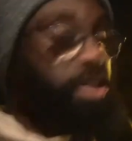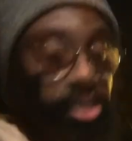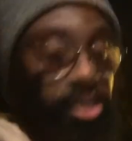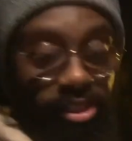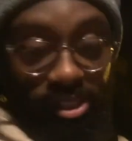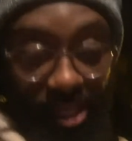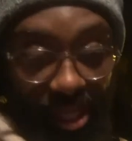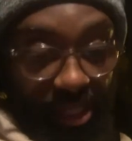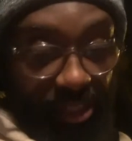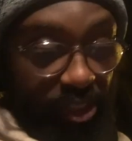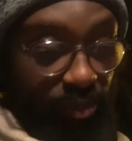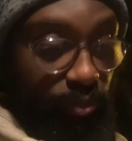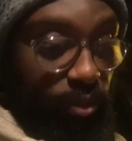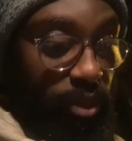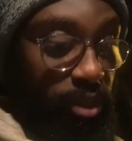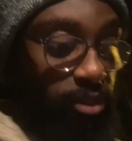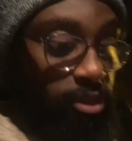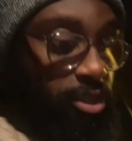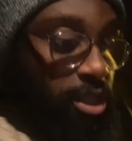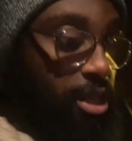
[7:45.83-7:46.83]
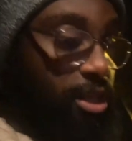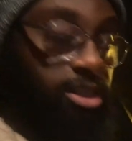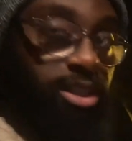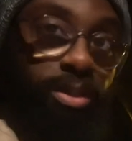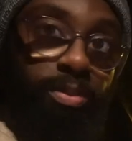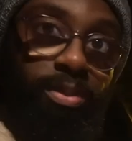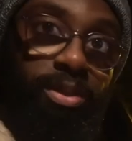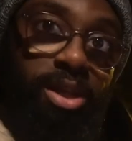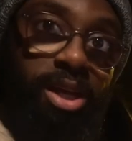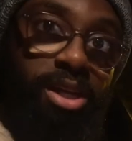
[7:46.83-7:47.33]
I just I just put inside
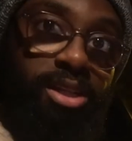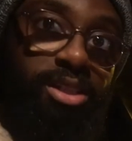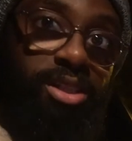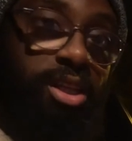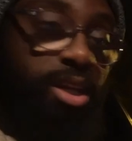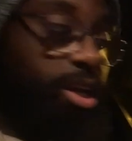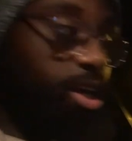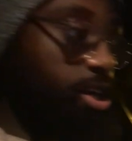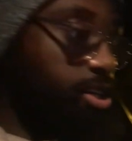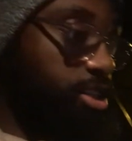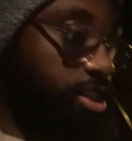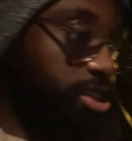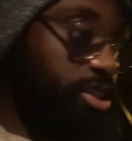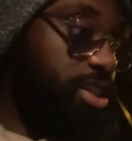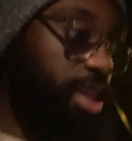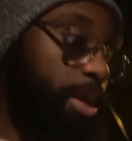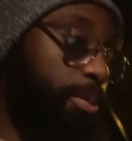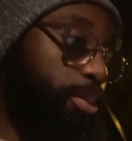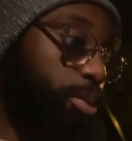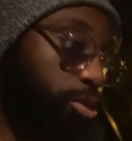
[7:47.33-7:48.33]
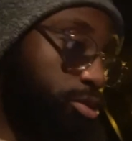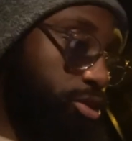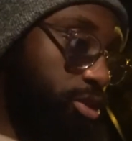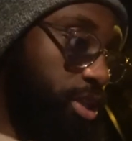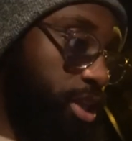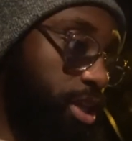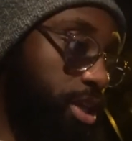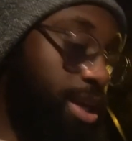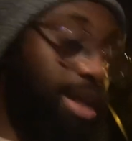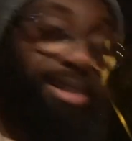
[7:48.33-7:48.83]
the GPS. She said
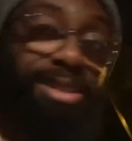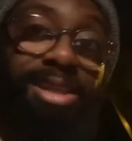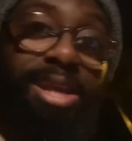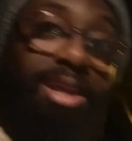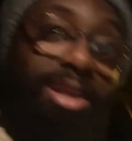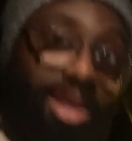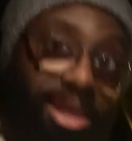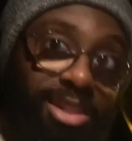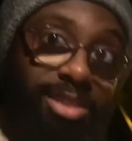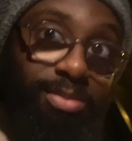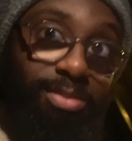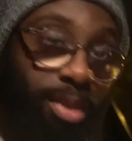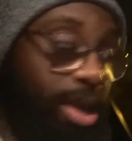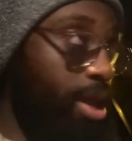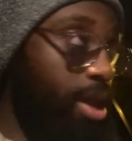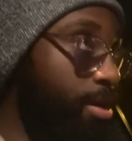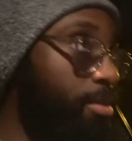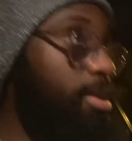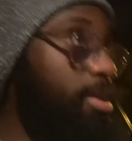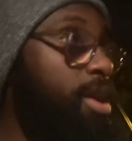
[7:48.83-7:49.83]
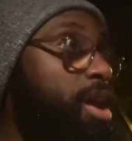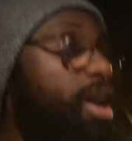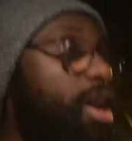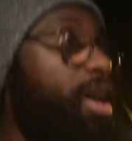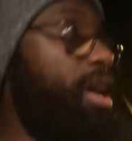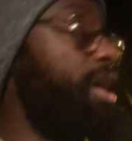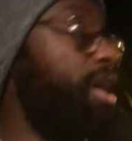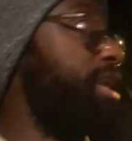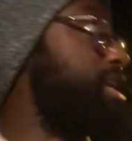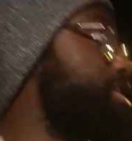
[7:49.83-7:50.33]
proceed. I said yes, ma'am.
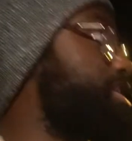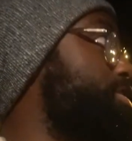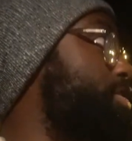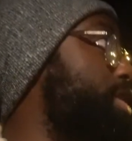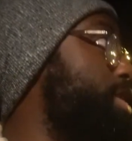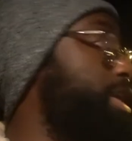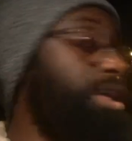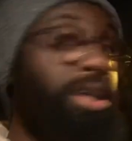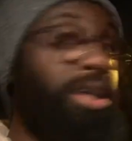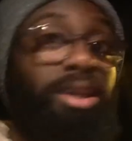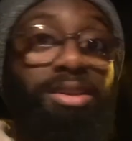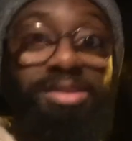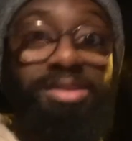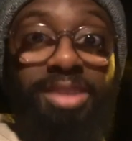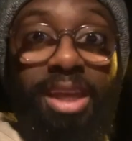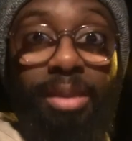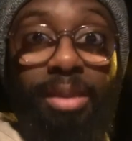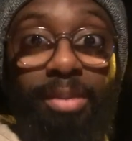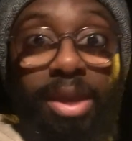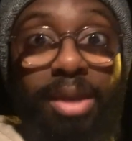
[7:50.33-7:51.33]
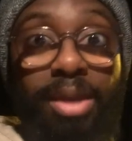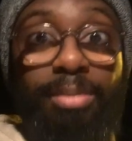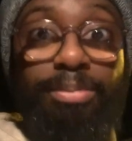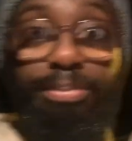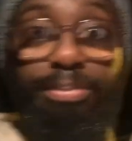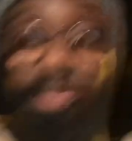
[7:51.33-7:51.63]
And let's go ahead and get this thing, man.